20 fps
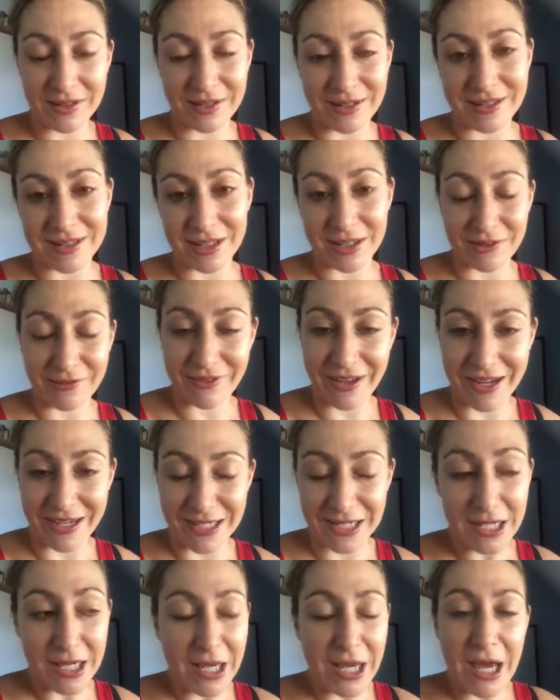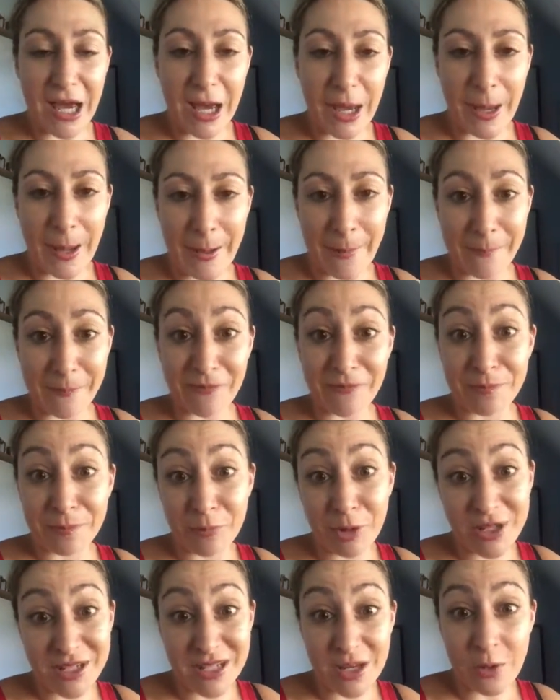It's going to fade
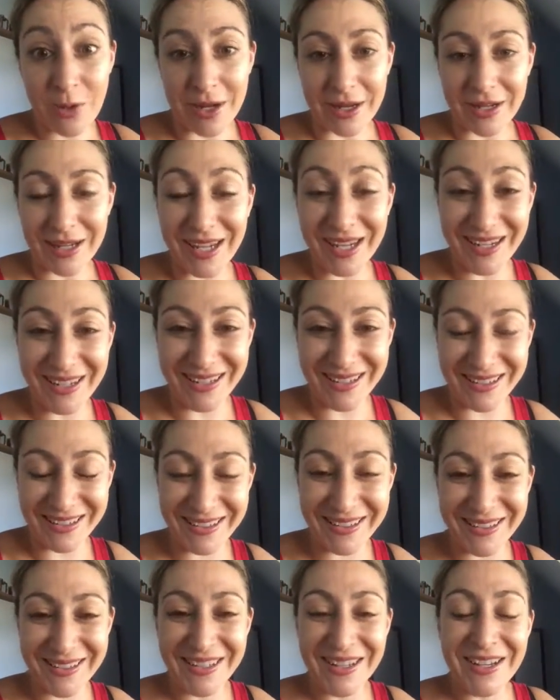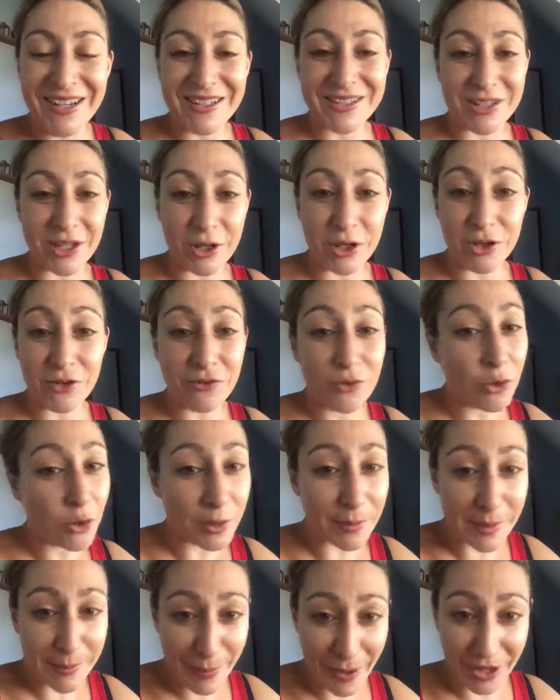pretty quick. So you've got
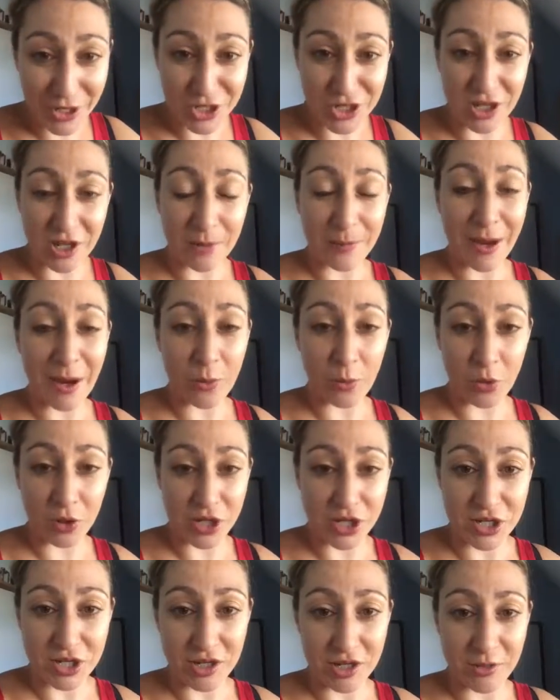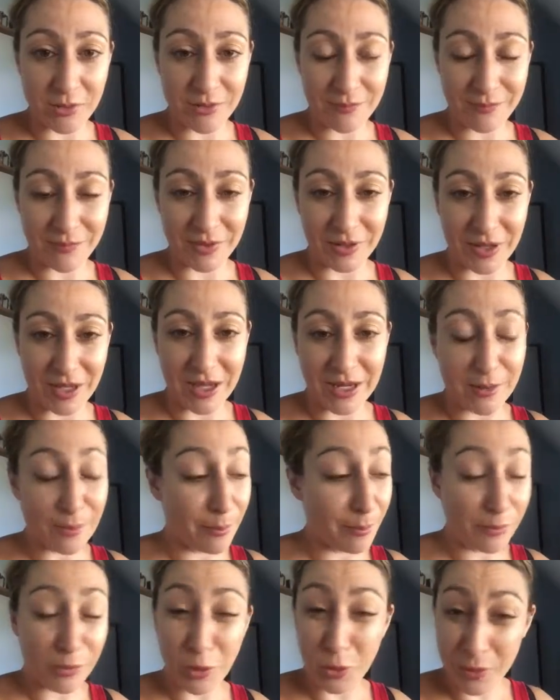to be passionate about what you do. Okay,
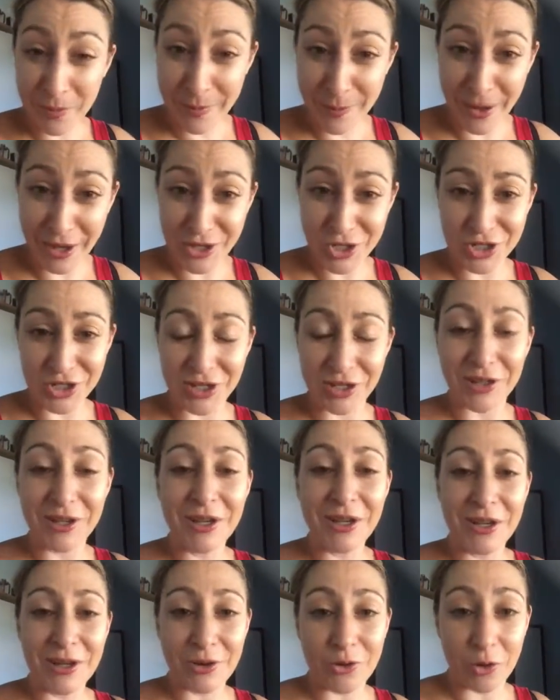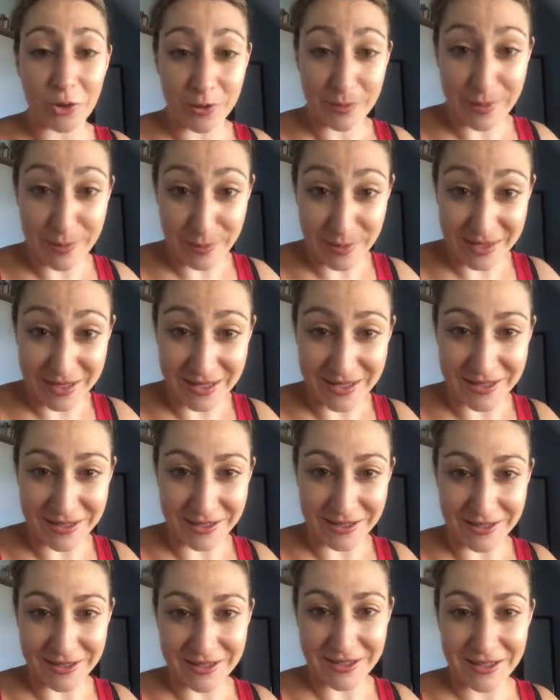got to be passionate, got to be
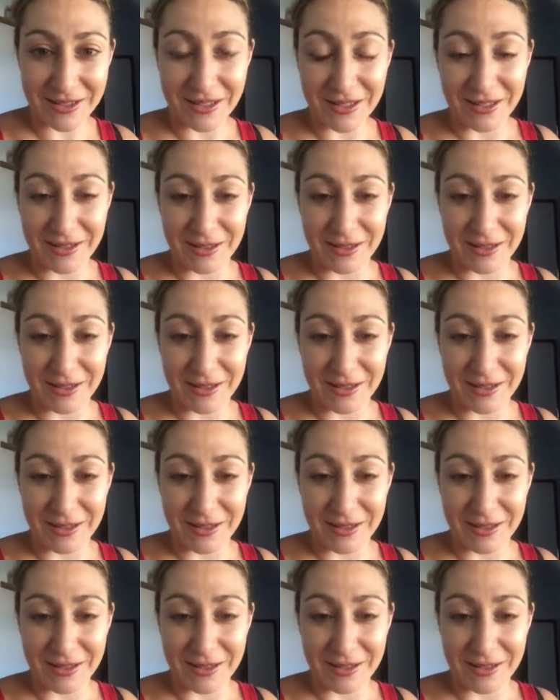persistent.